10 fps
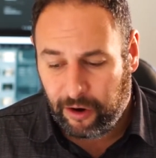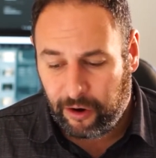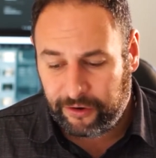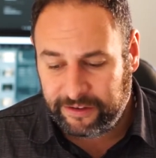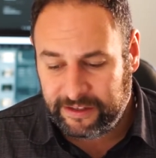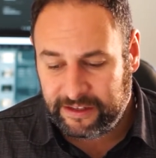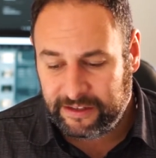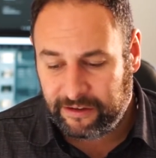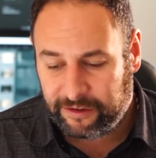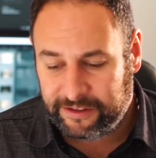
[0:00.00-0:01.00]
On
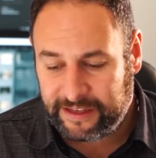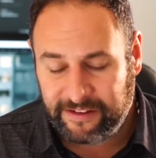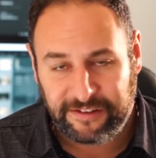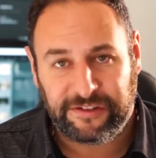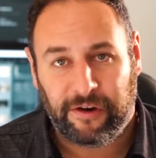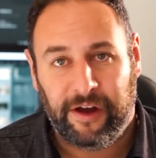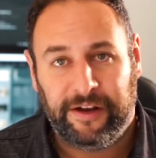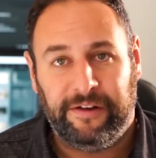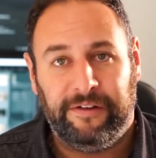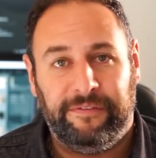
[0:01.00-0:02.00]
the other
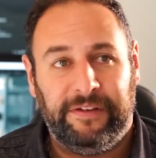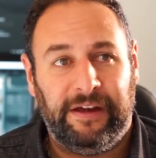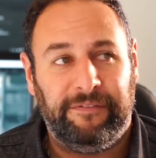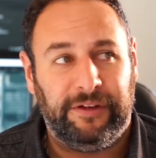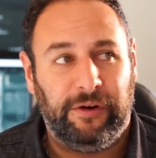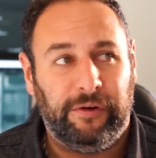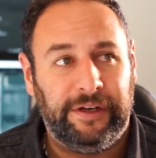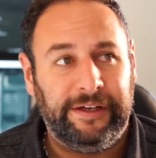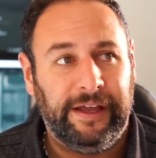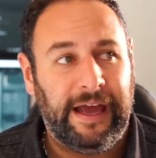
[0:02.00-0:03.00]
side of the
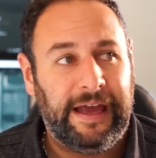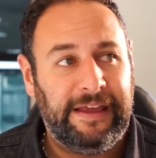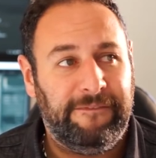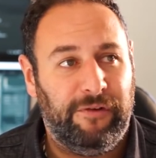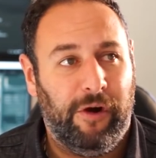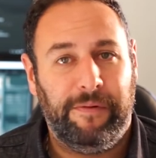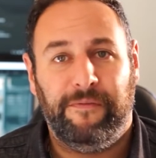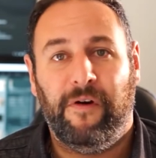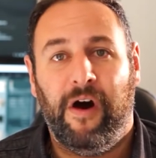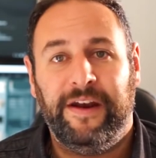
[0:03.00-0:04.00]
coin, if you're
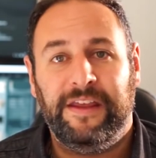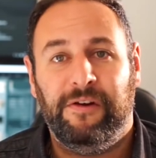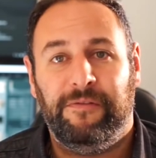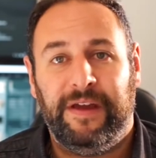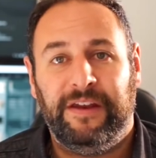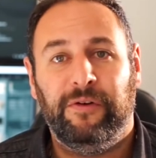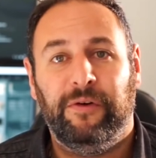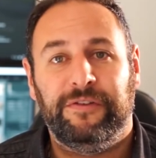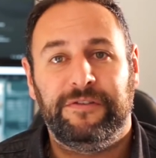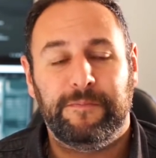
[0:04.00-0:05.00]
providing your
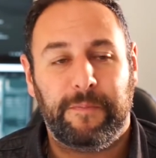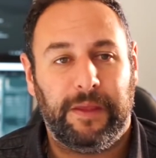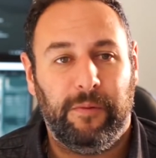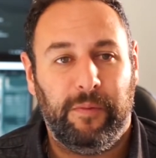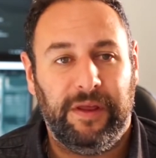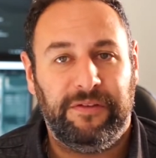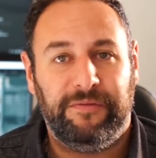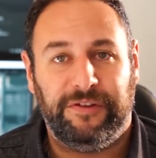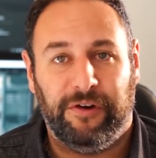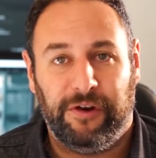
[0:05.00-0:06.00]
vendors with
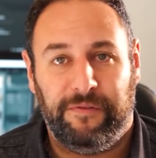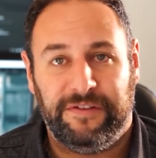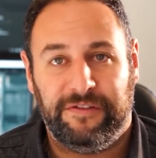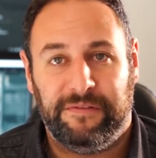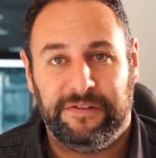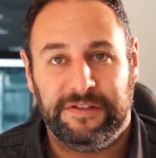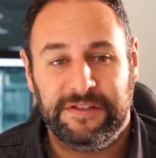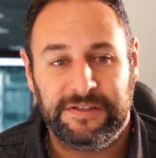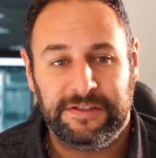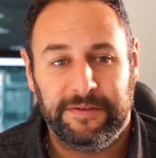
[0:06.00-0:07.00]
photography
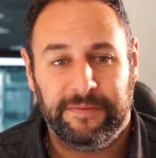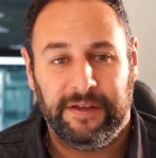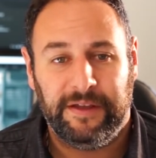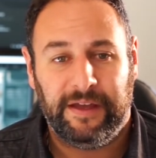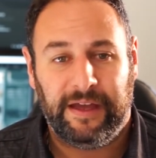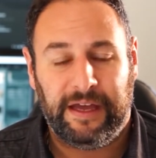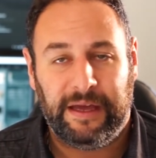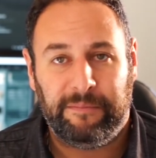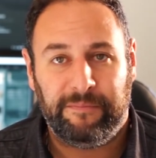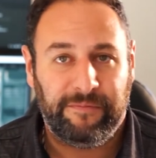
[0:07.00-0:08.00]
services
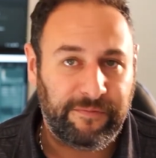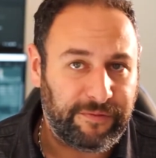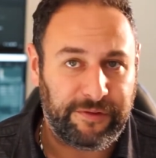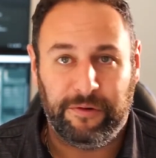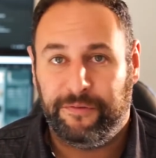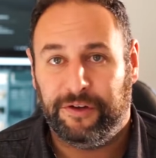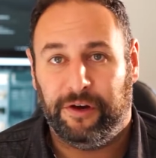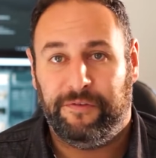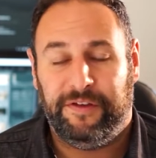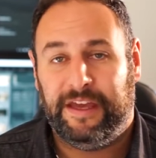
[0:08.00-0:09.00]
through a
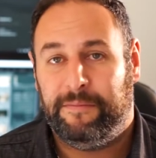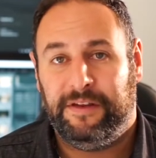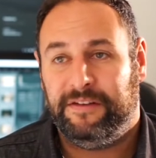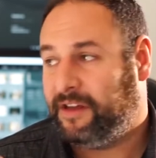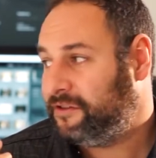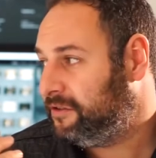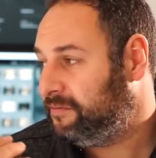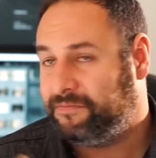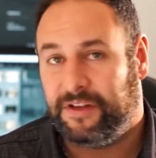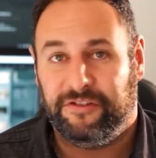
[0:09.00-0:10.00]
photography company such
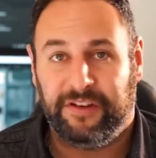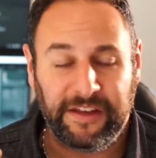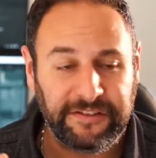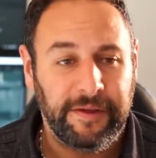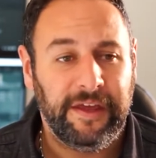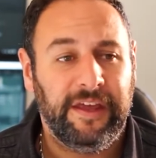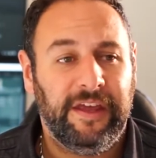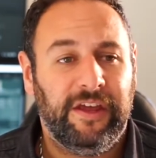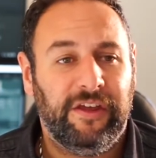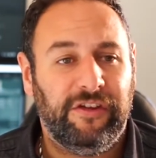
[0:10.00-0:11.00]
as us,
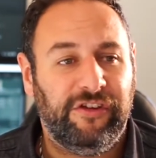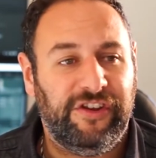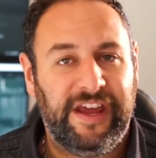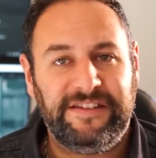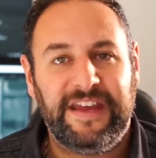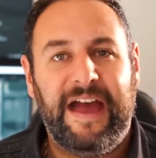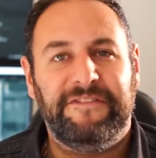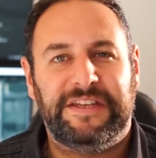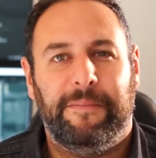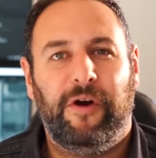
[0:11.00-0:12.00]
you need to
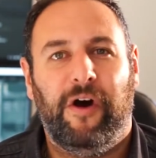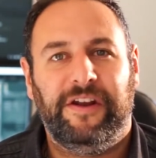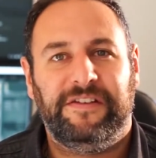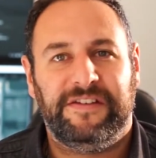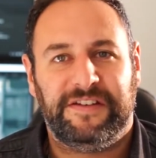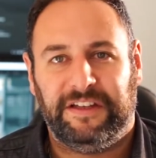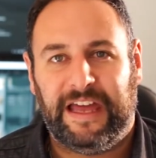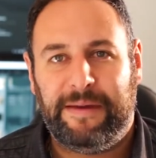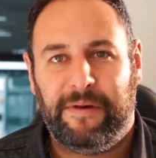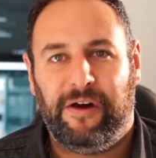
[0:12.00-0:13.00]
have some kind of
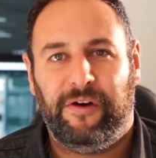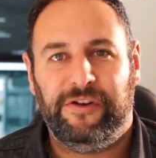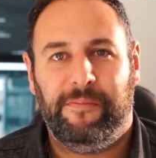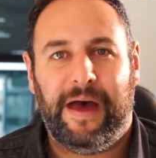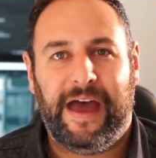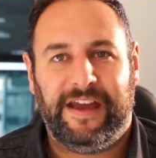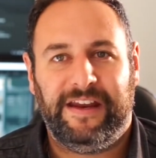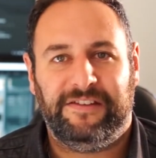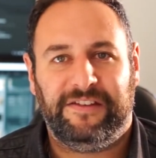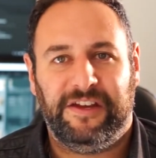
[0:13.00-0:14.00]
disclaimer on your
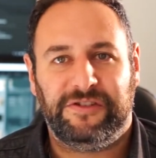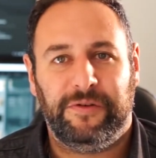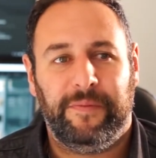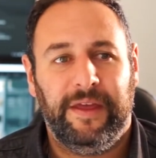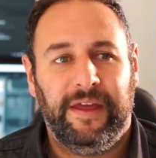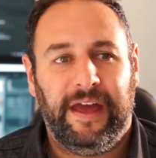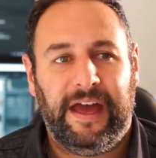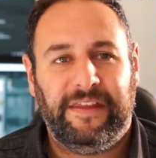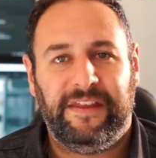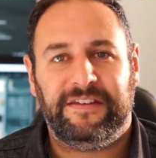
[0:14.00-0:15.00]
marketing schedule
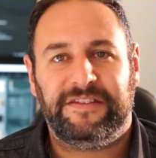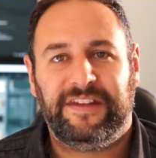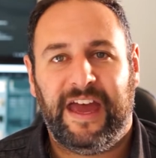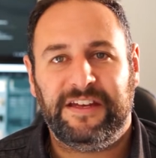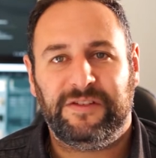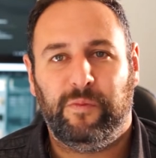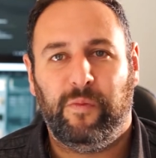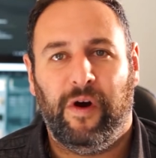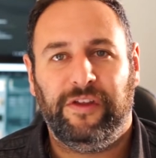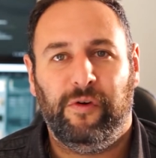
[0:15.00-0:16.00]
that states
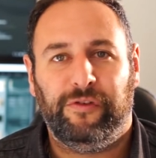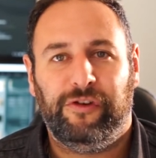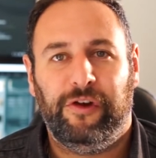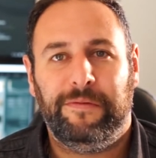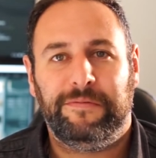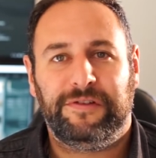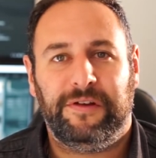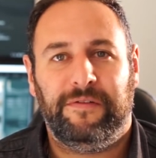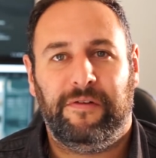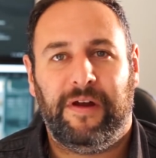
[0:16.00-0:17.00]
what your terms
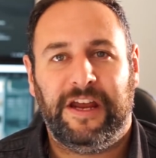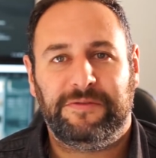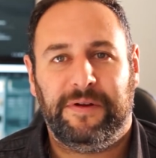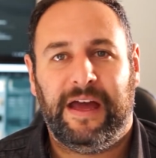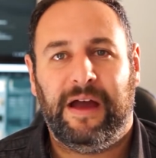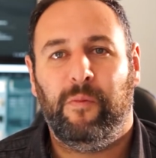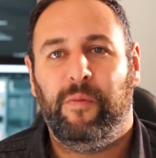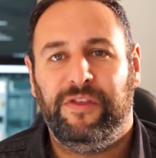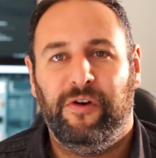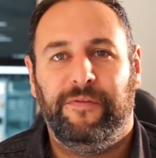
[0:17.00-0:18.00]
of arrangement are
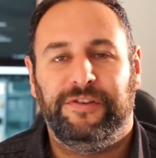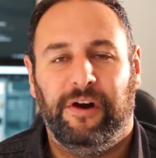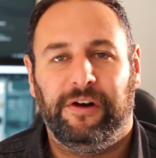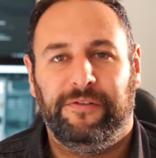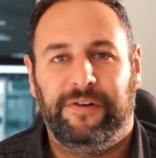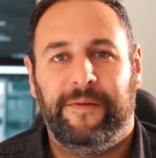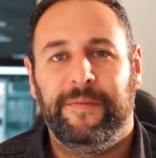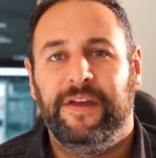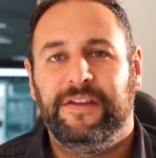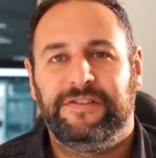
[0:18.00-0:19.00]
with your photographer.
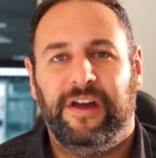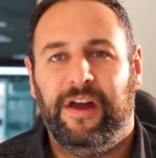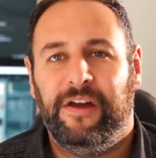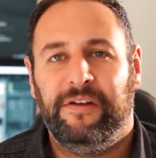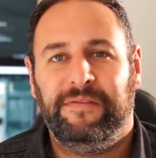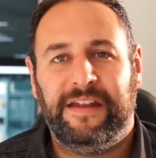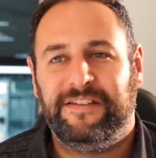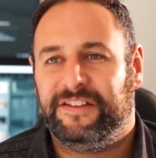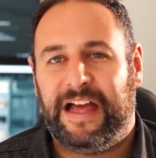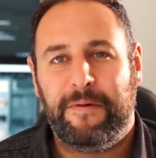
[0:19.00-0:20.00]
So that
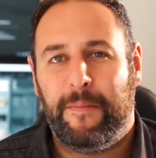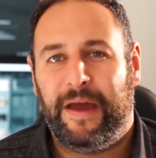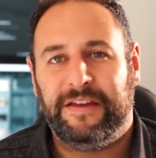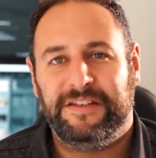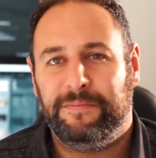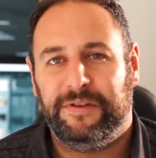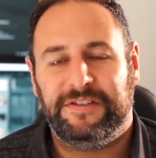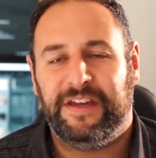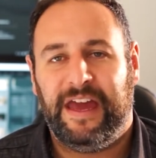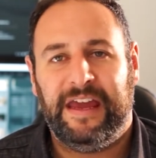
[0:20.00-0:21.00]
disclaimer may simply
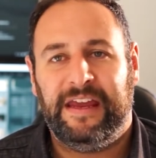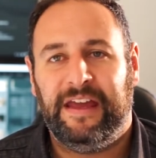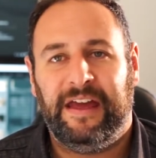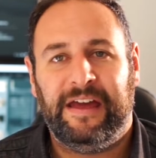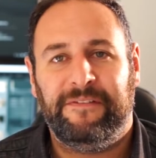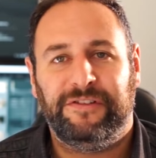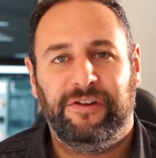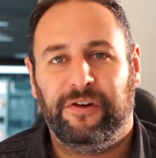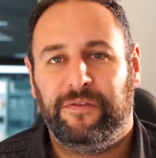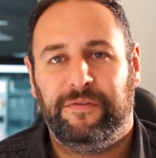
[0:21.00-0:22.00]
say
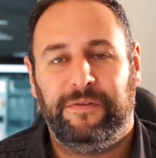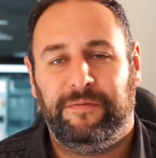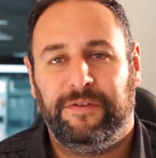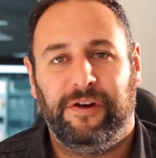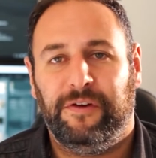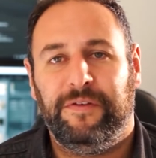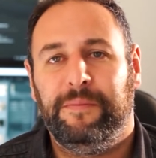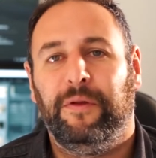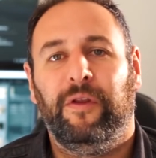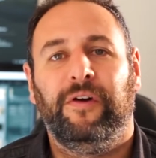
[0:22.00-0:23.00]
photography
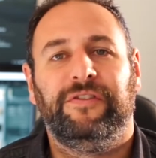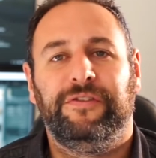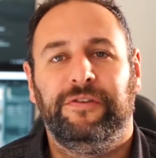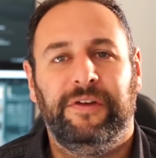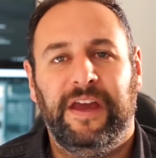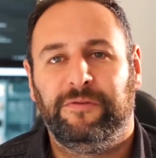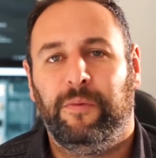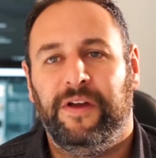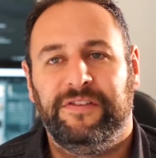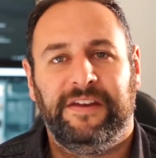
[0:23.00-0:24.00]
belongs to
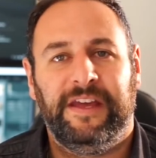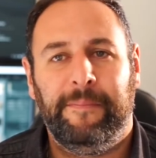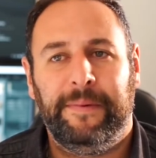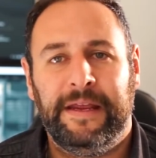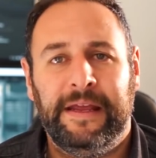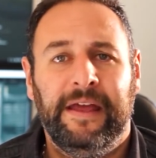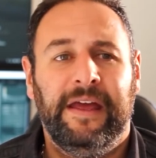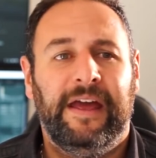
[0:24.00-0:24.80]
XYZ company,